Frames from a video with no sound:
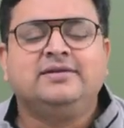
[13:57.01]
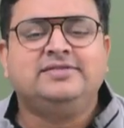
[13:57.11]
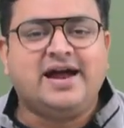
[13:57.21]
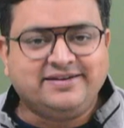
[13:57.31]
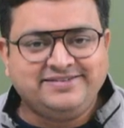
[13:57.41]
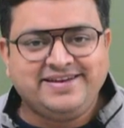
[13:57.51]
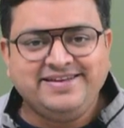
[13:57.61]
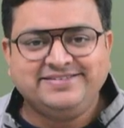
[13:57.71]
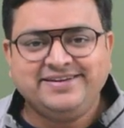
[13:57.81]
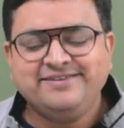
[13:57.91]
That is the
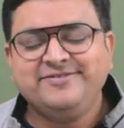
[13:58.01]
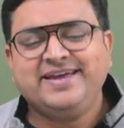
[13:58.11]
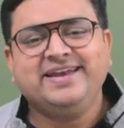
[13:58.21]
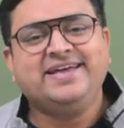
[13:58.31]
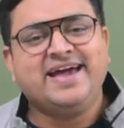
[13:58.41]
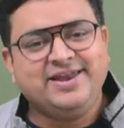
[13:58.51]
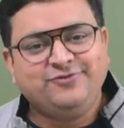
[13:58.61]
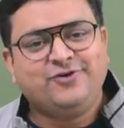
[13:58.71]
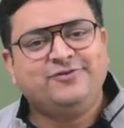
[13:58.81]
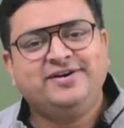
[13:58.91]
reason we can
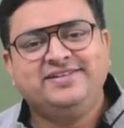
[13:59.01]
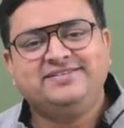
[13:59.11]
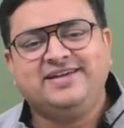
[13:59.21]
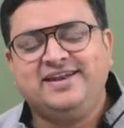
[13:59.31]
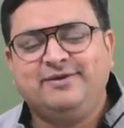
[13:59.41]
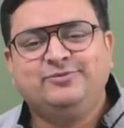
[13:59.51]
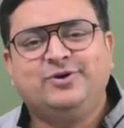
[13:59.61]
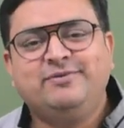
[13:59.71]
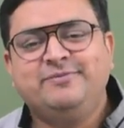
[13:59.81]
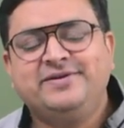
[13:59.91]
carry forward this
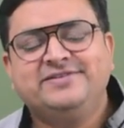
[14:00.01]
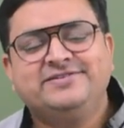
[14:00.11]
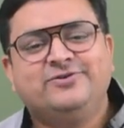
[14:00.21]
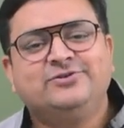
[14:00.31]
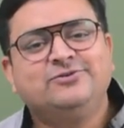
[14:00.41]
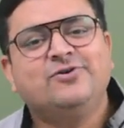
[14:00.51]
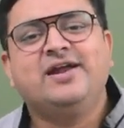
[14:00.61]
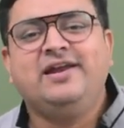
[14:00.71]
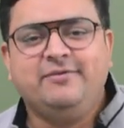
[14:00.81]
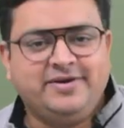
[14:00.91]
unabsorbed depreciation also for
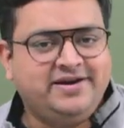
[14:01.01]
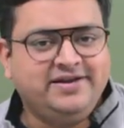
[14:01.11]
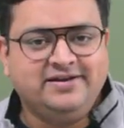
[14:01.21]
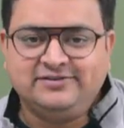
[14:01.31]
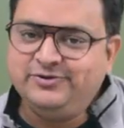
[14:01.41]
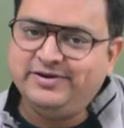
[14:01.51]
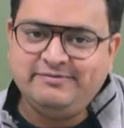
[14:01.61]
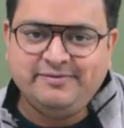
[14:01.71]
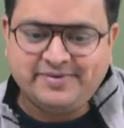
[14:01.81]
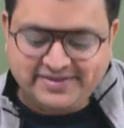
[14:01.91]
unlimited years. Do you
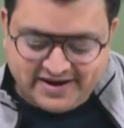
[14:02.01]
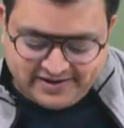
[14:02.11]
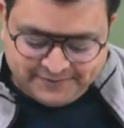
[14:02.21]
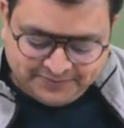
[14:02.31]
remember that?